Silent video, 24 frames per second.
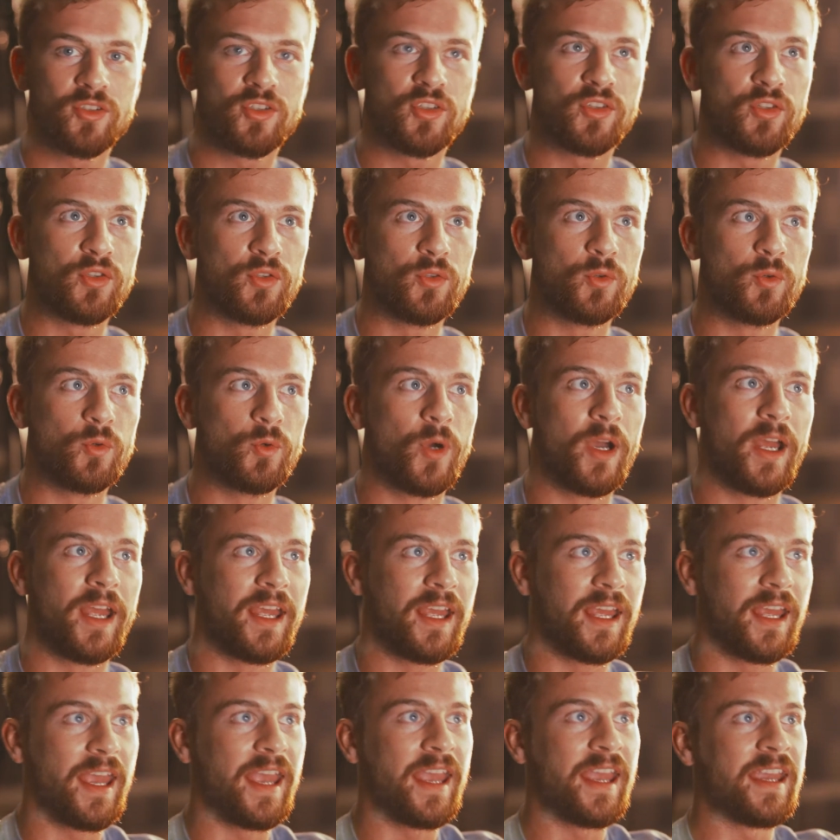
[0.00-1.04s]
to
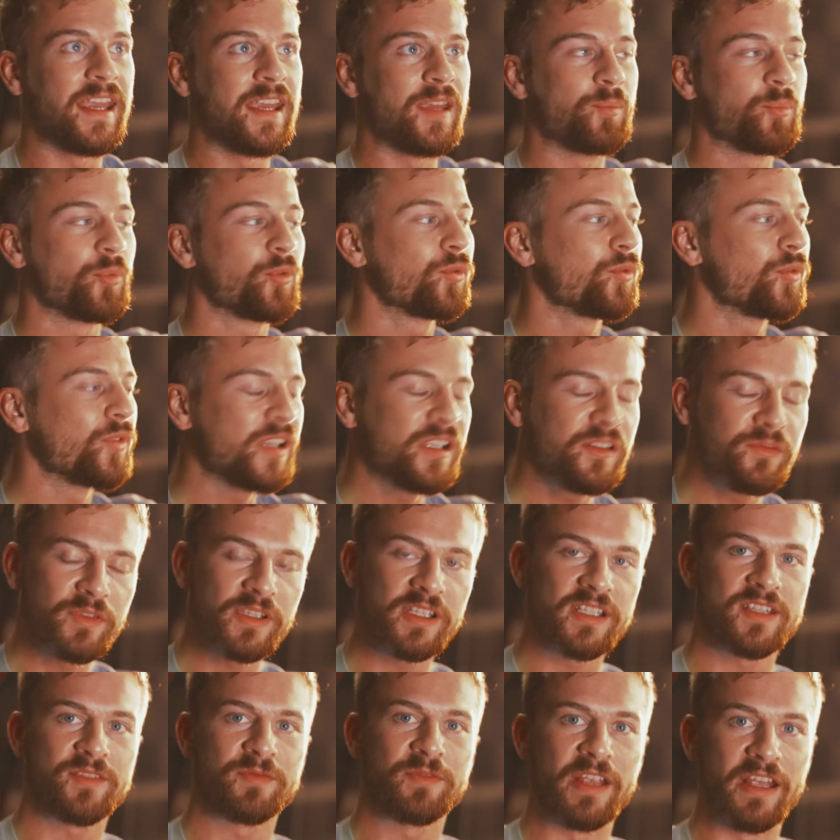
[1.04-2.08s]
a
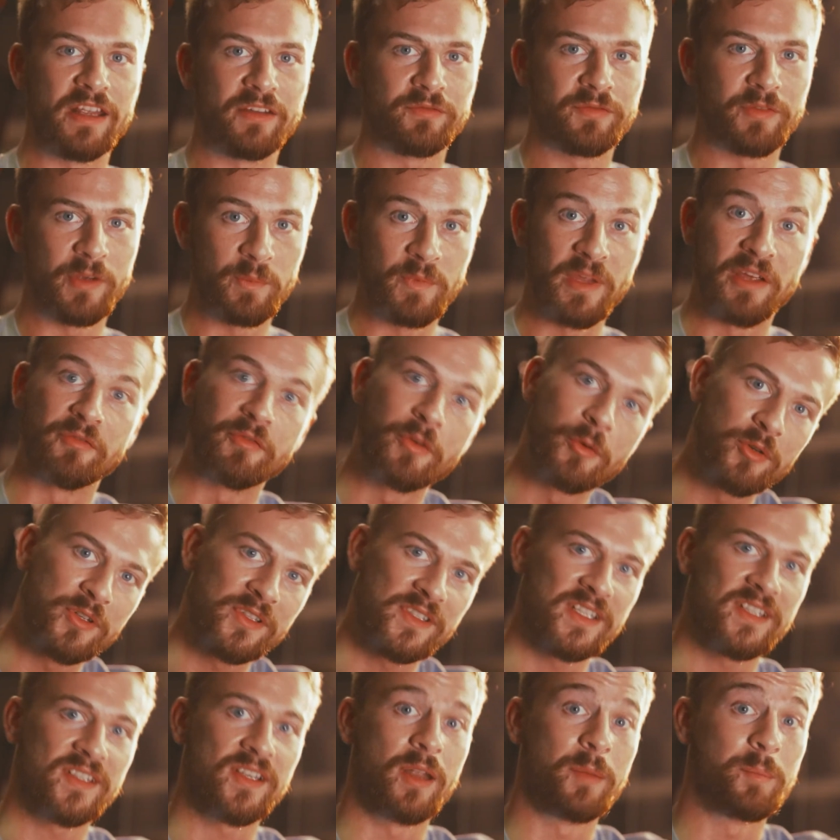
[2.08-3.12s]
previous fan film that
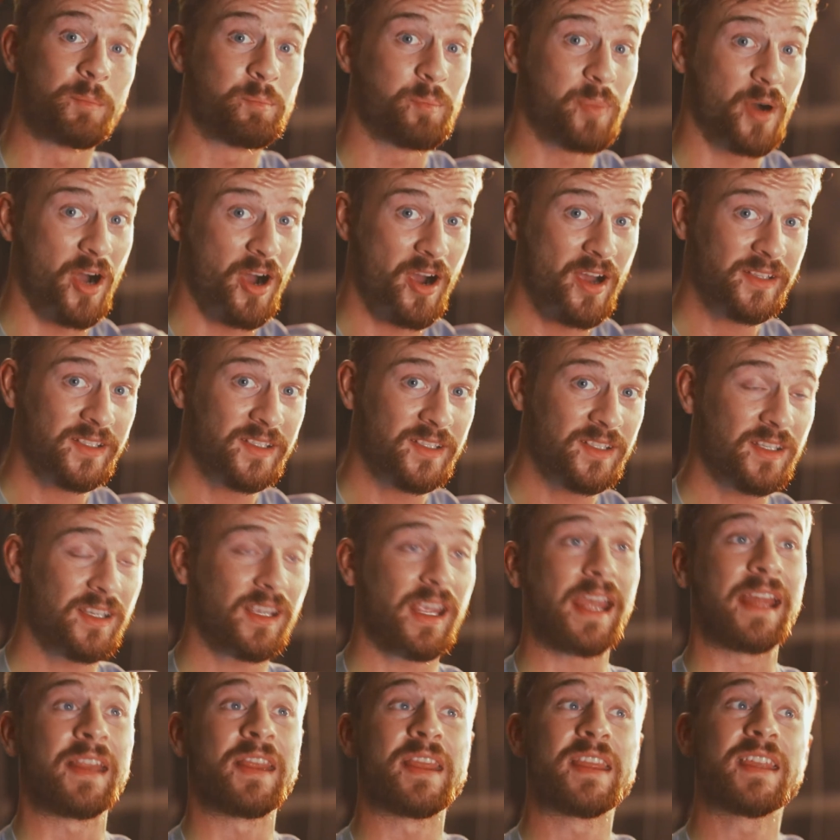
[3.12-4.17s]
focuses on Boss,
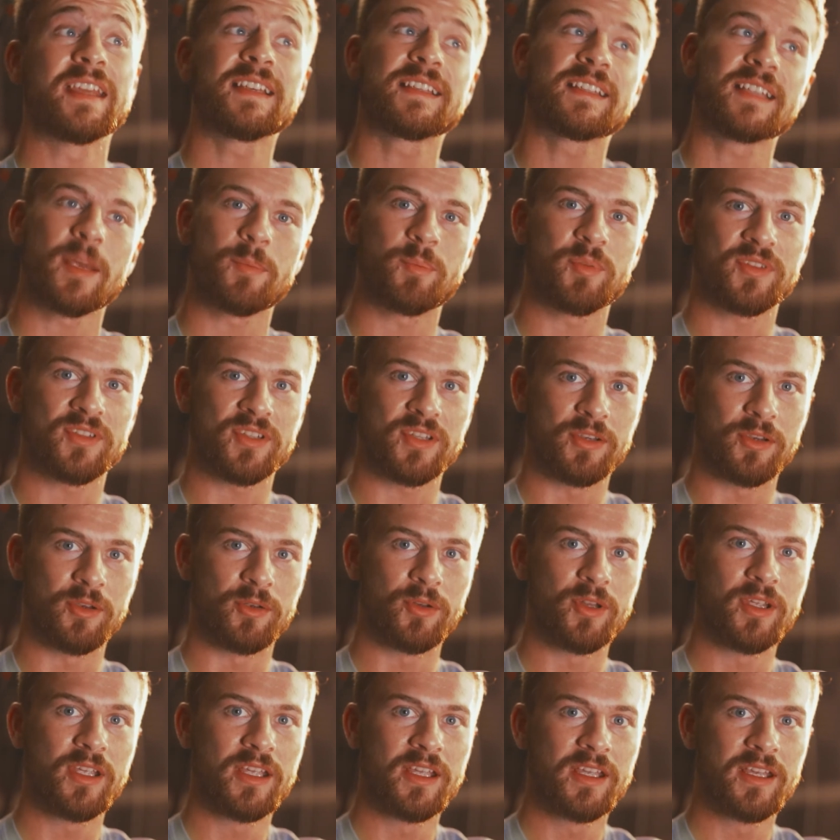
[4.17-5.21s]
and this episode